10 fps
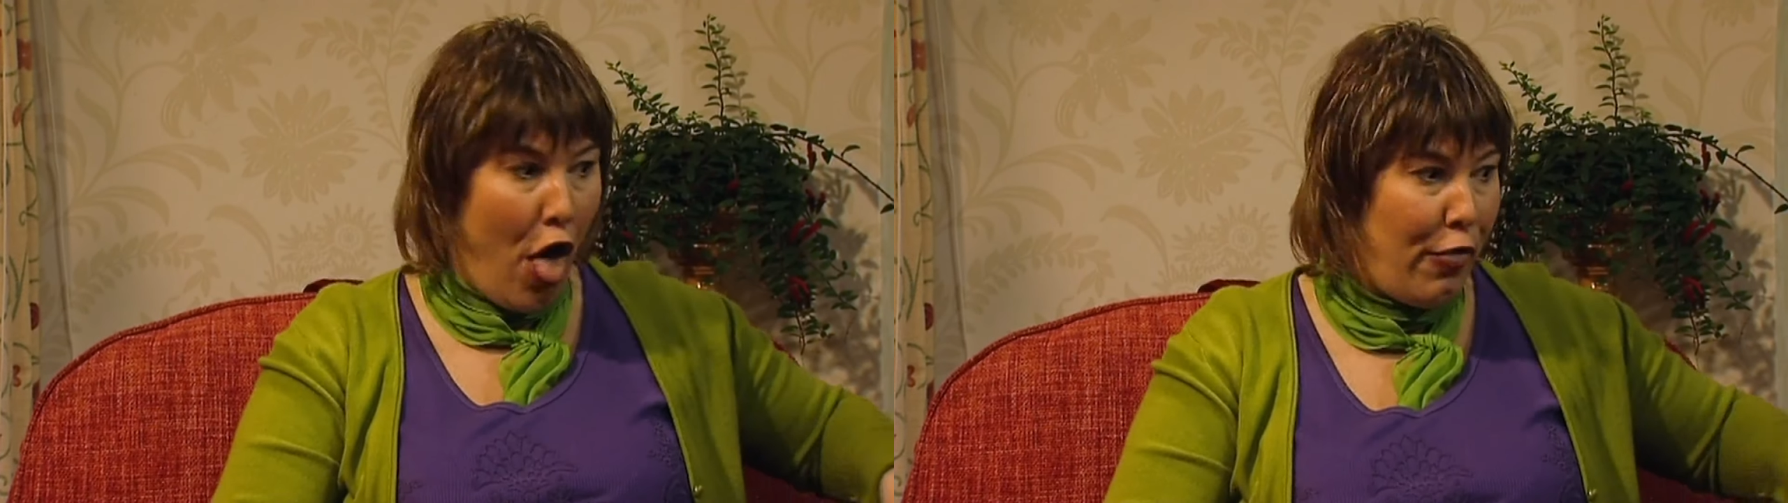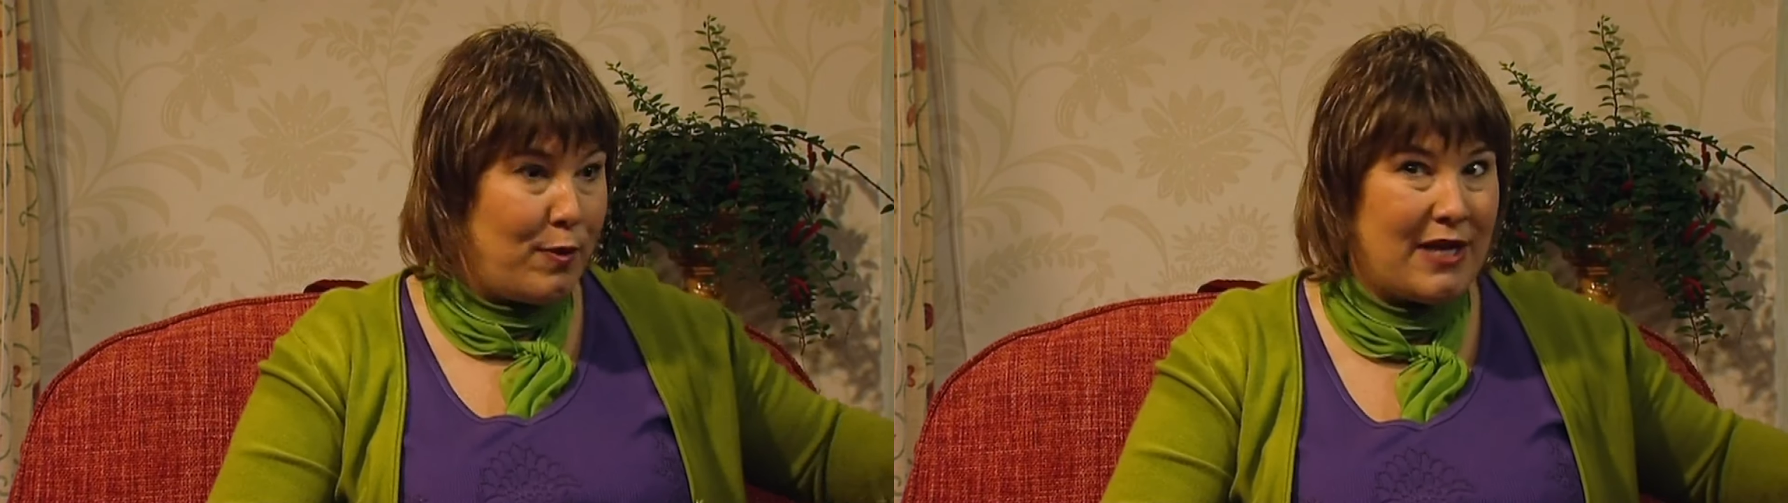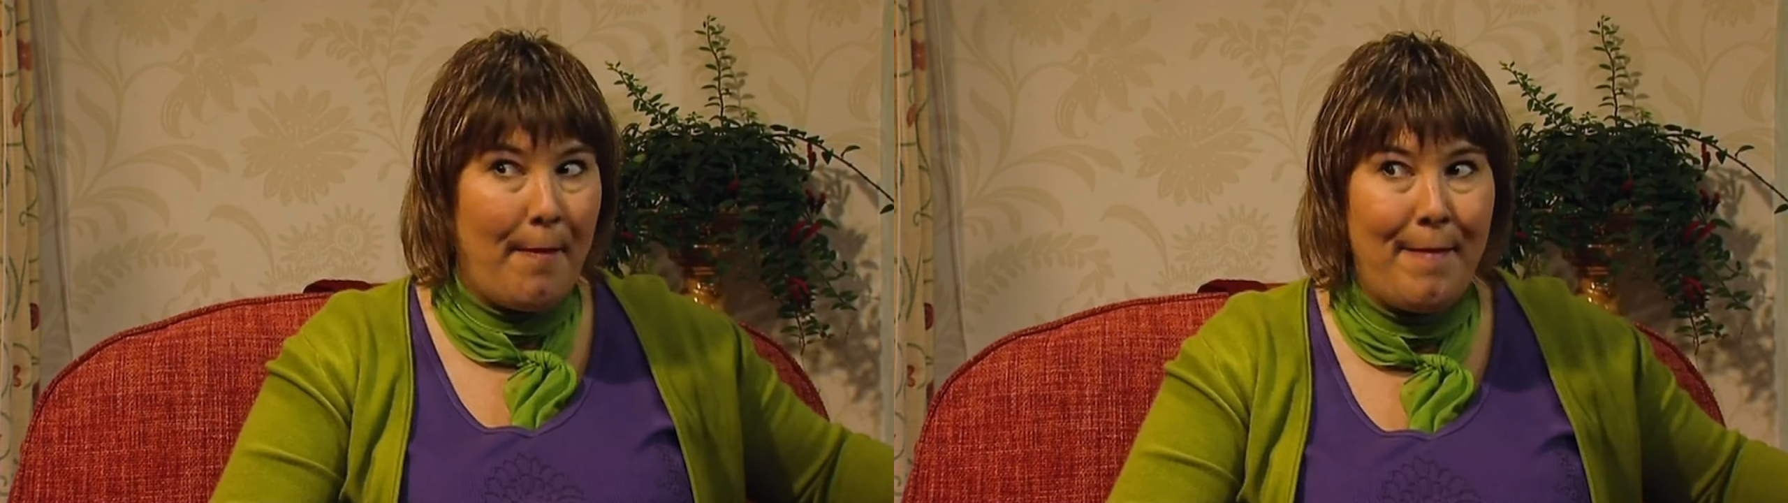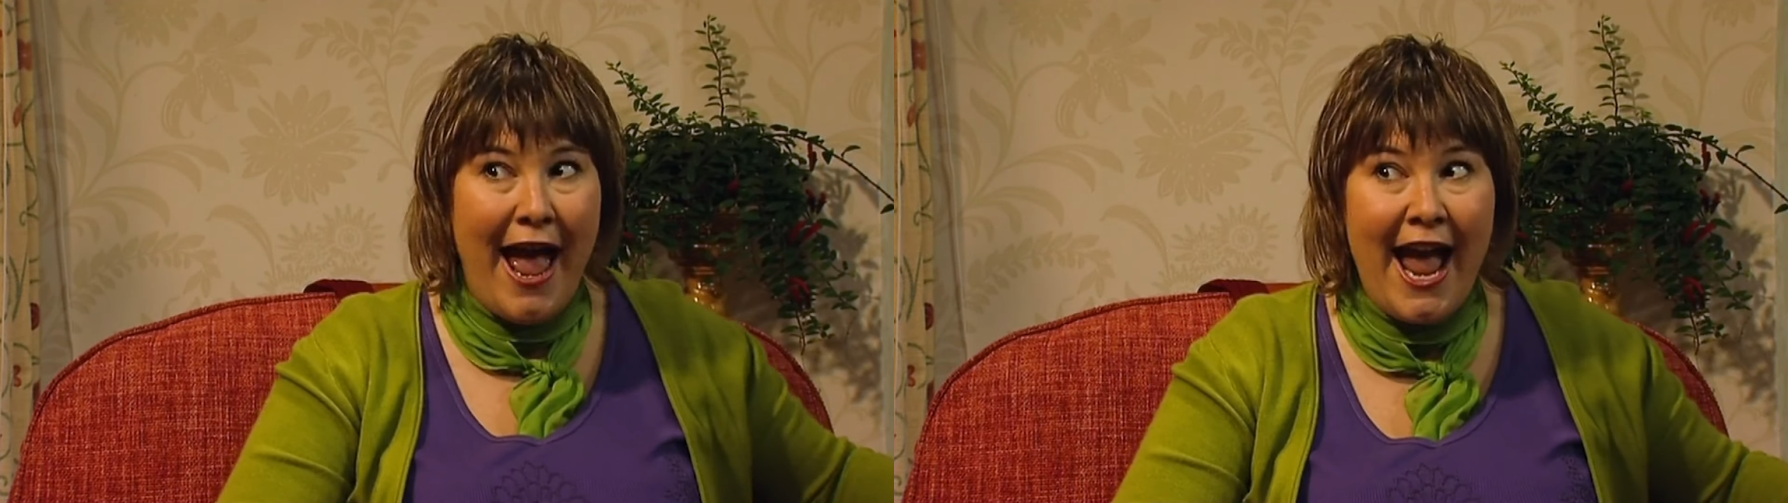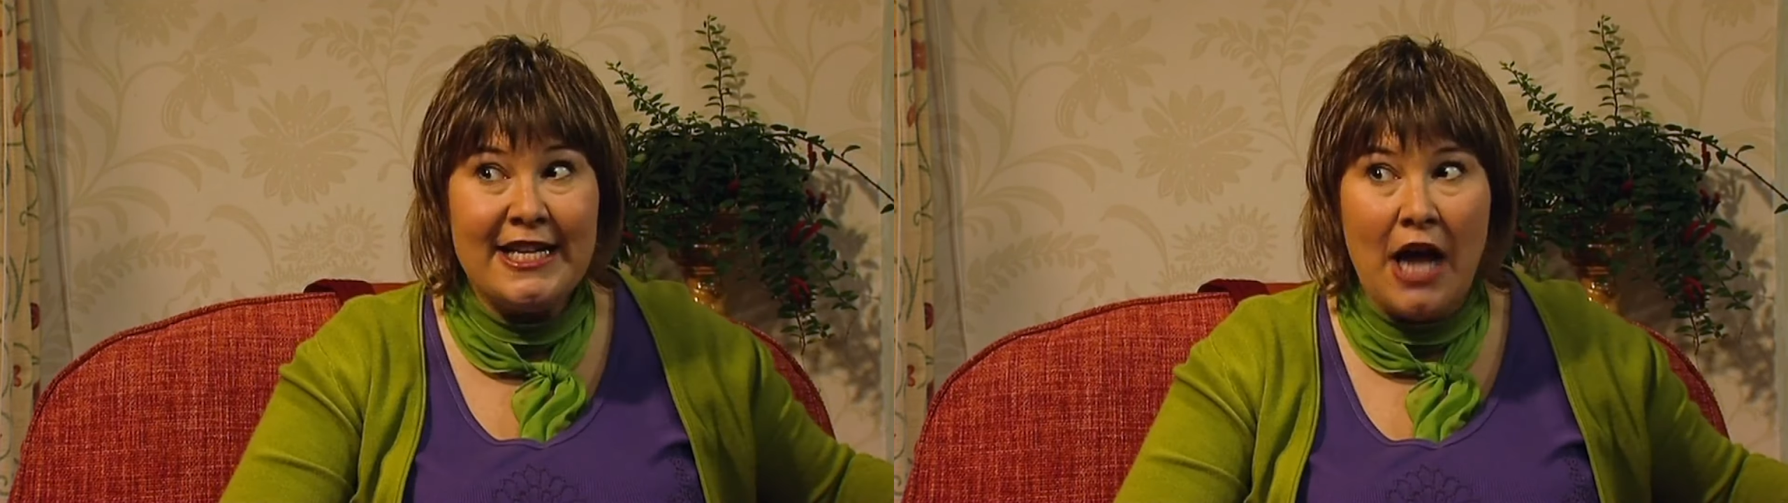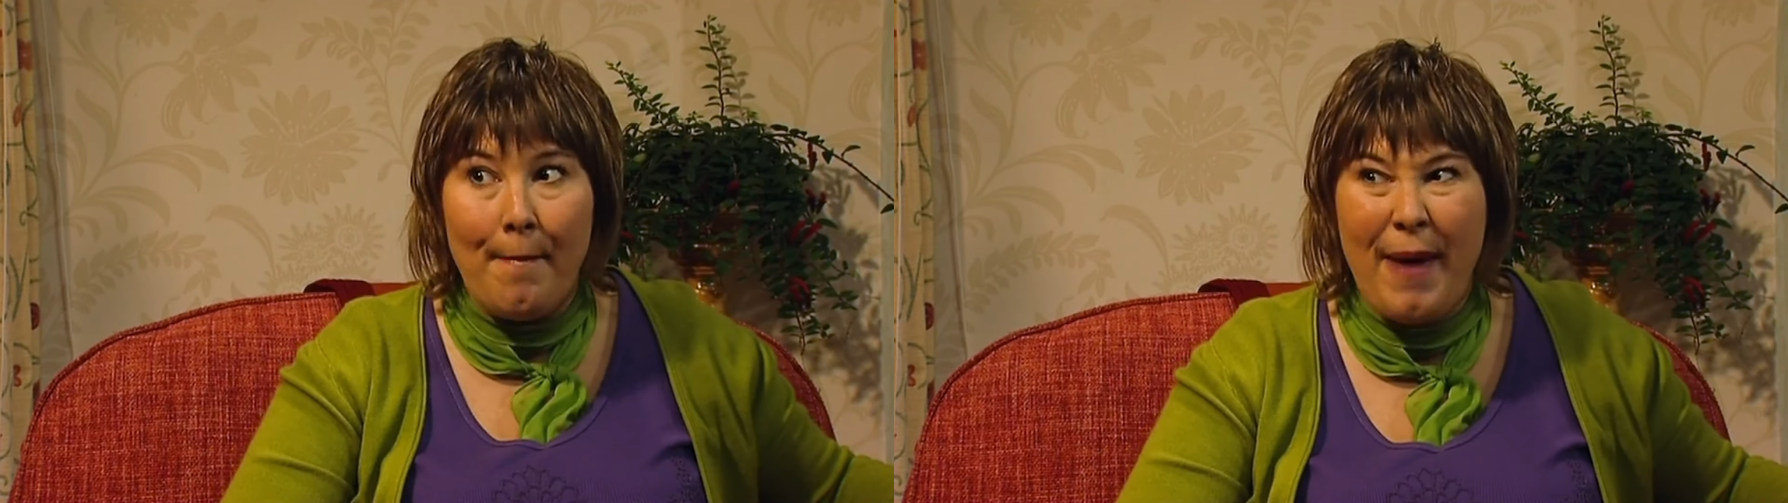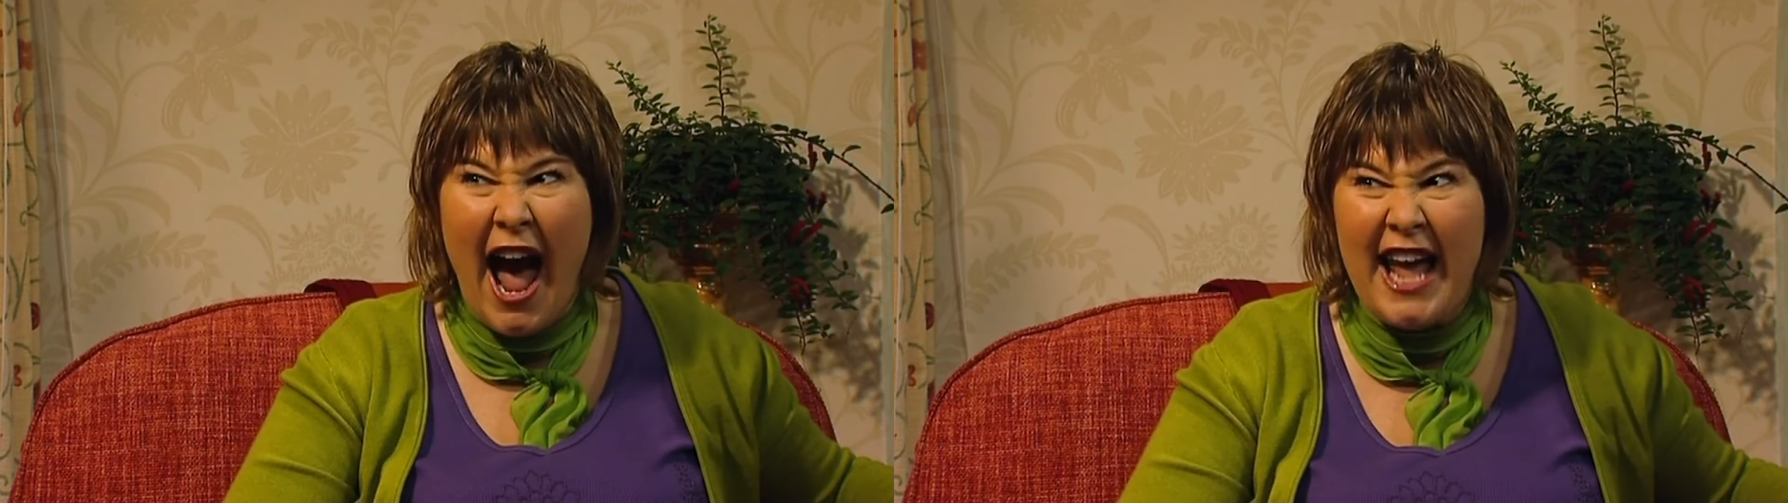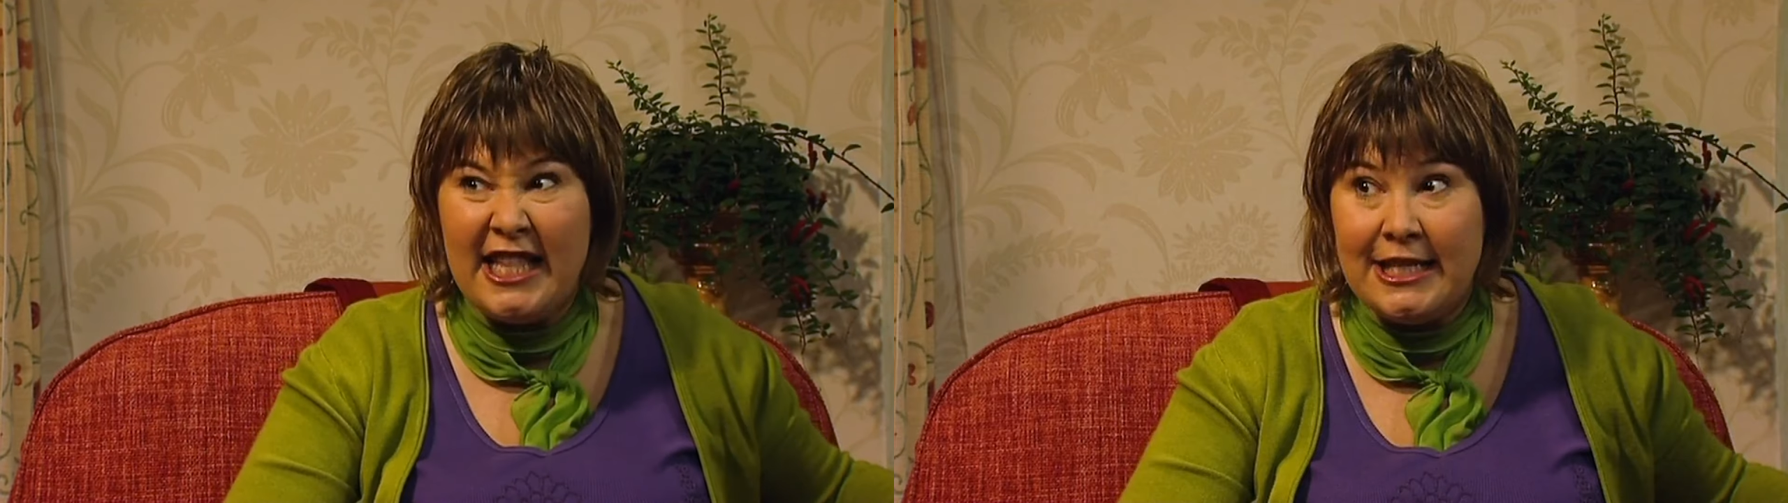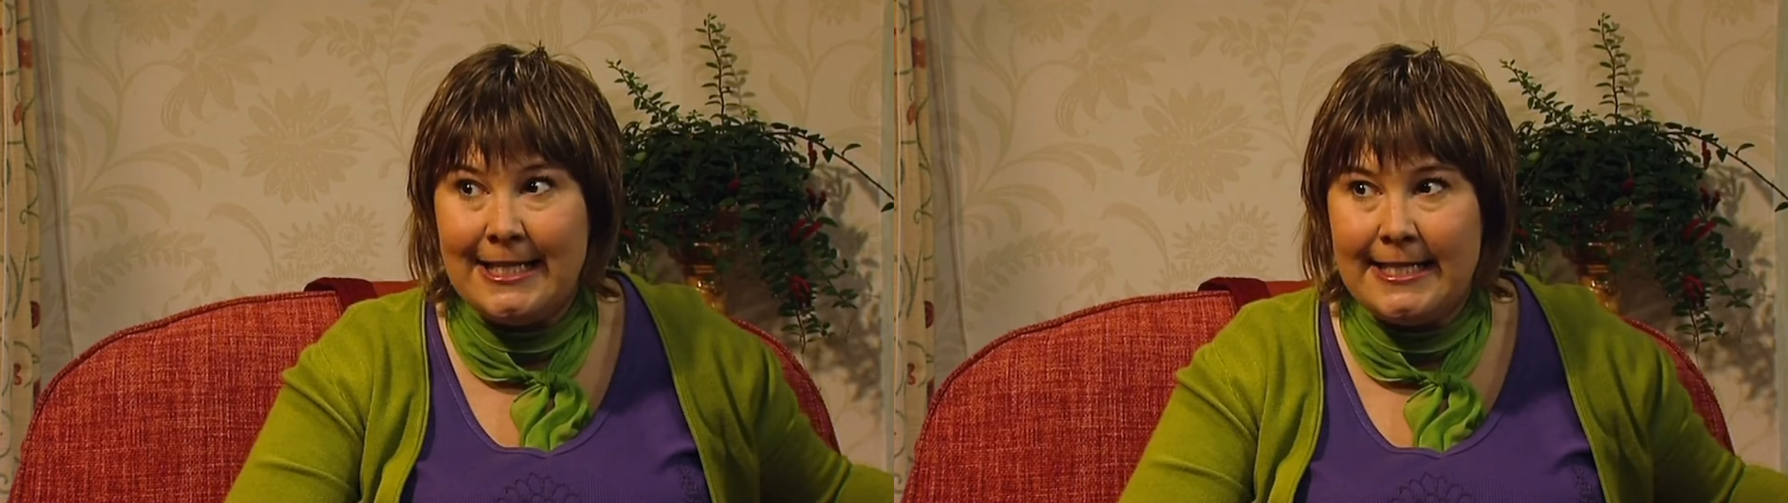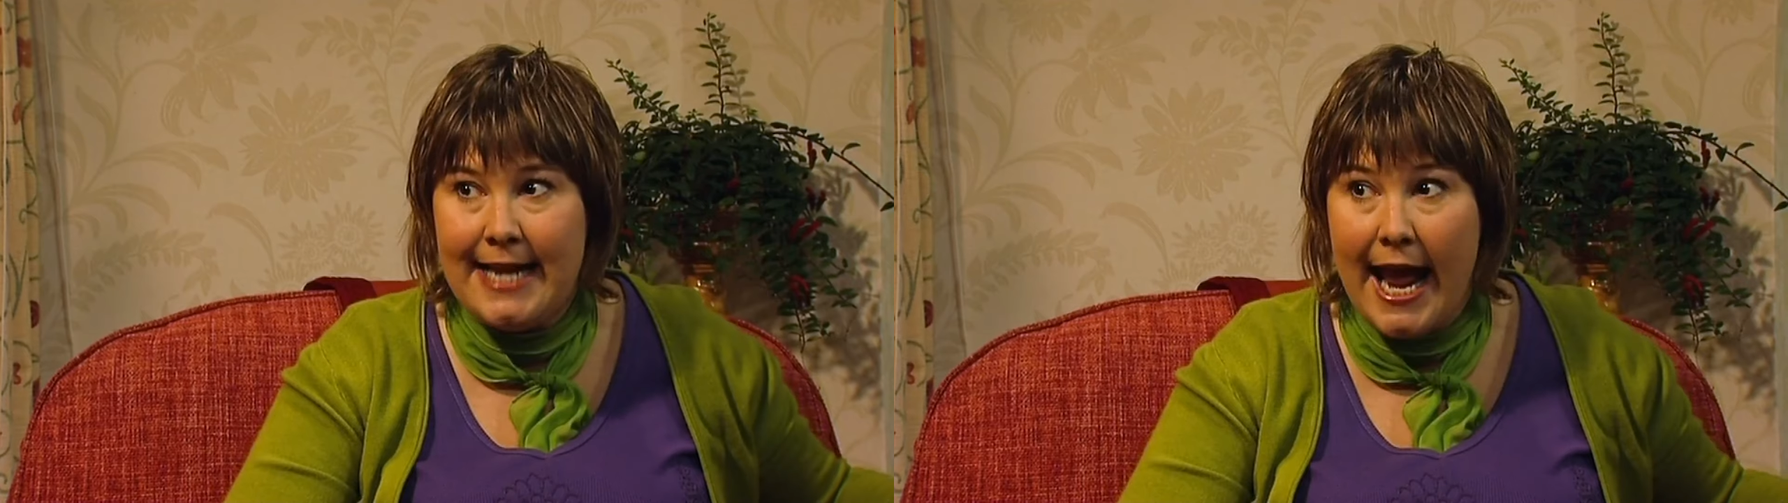there was a pet python
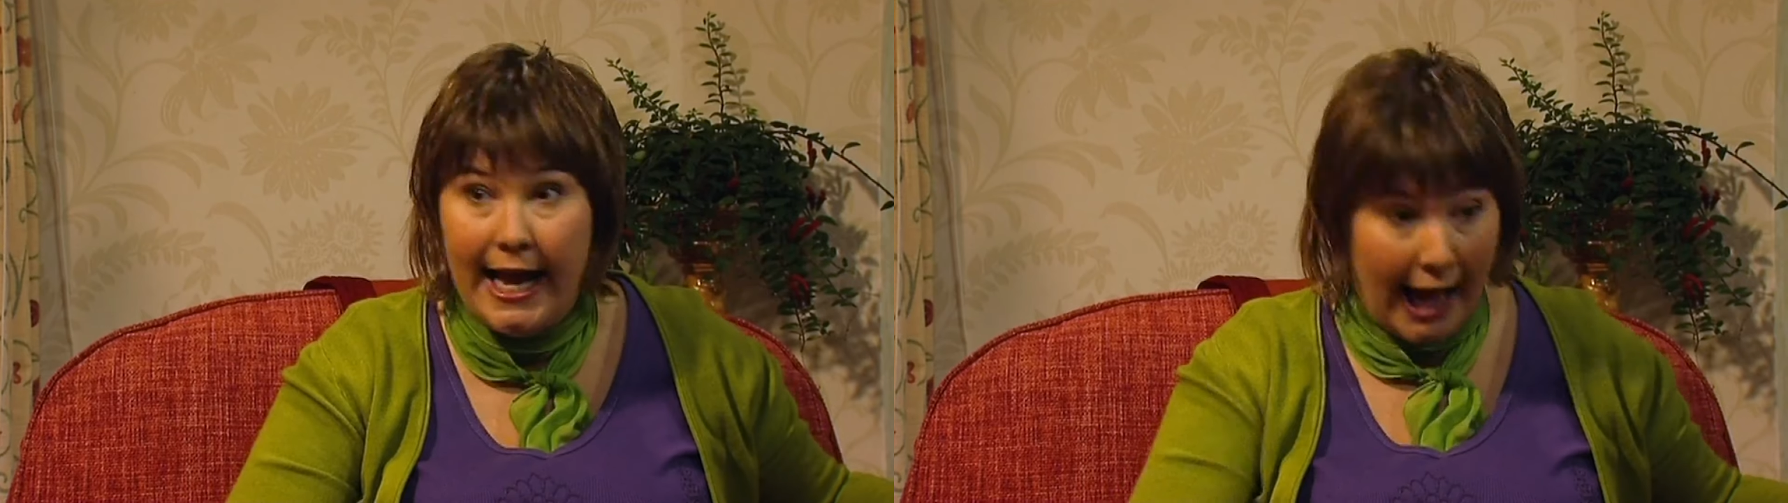snake